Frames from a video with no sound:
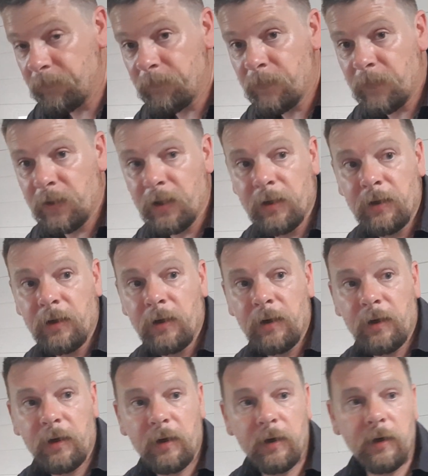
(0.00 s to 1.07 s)

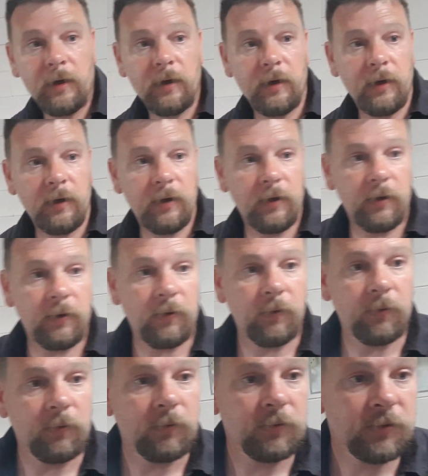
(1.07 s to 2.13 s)
Uh, I
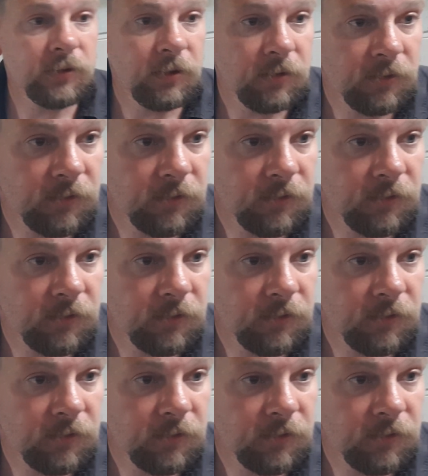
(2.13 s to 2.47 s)
also